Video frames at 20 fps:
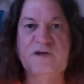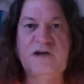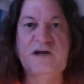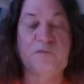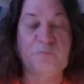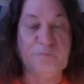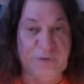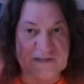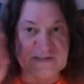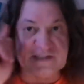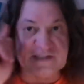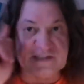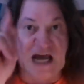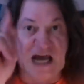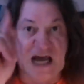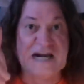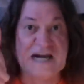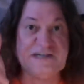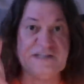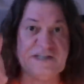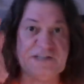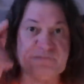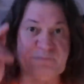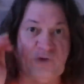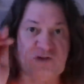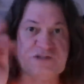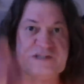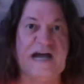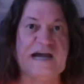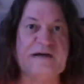But I need
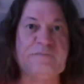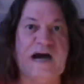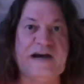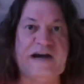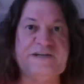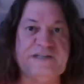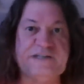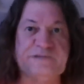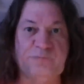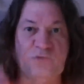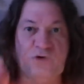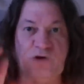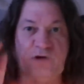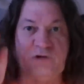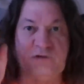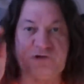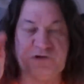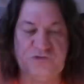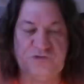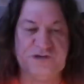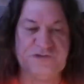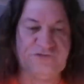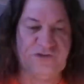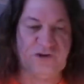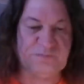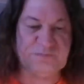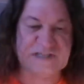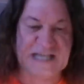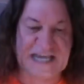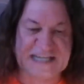more time, I need more
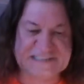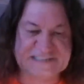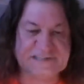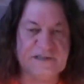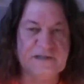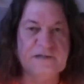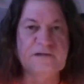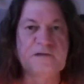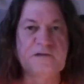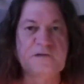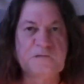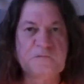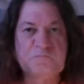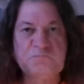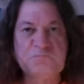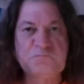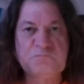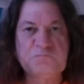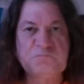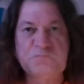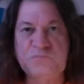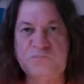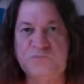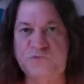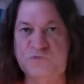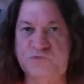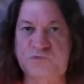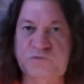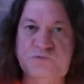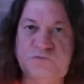cuneiform text
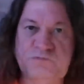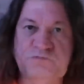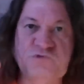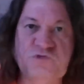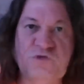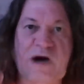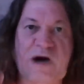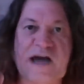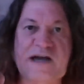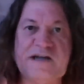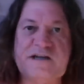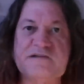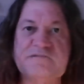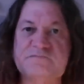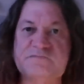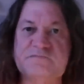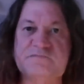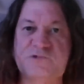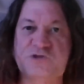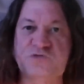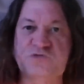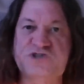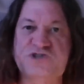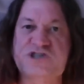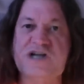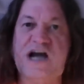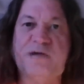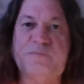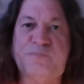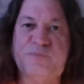to do my good
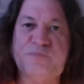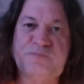job.